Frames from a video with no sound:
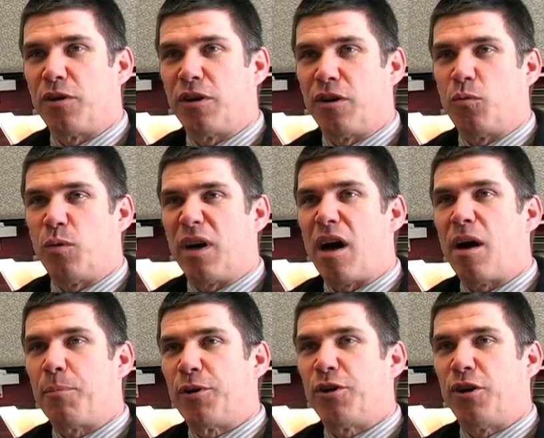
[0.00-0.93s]
you know, what
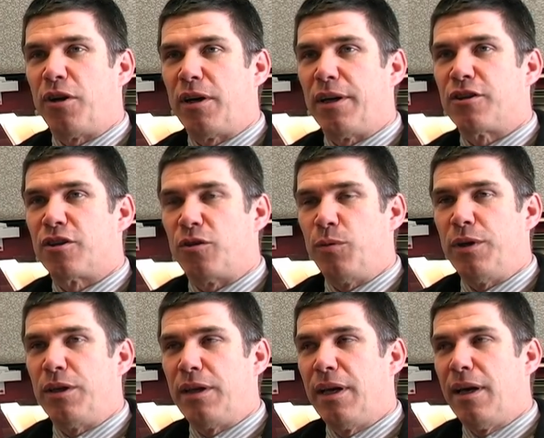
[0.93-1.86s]
opportunities could
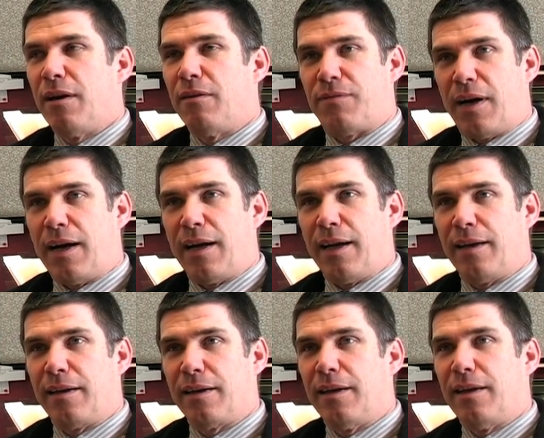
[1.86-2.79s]
we find,